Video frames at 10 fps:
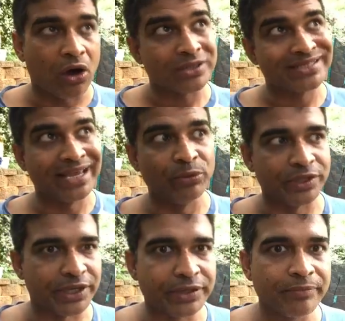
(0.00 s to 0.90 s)
or sing
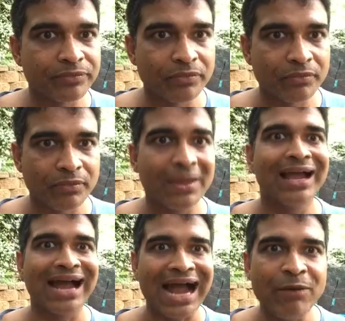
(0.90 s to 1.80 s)
with it,
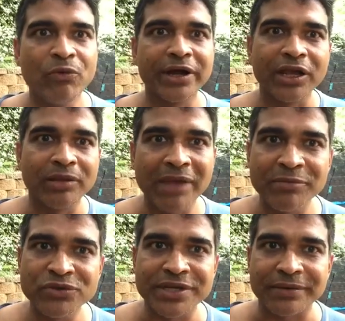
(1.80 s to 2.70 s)
I'm working on my
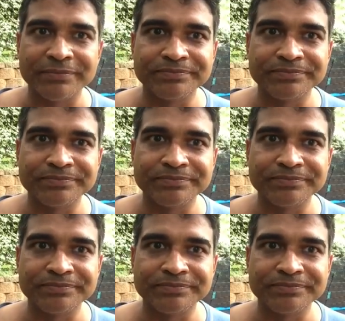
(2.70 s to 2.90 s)
music.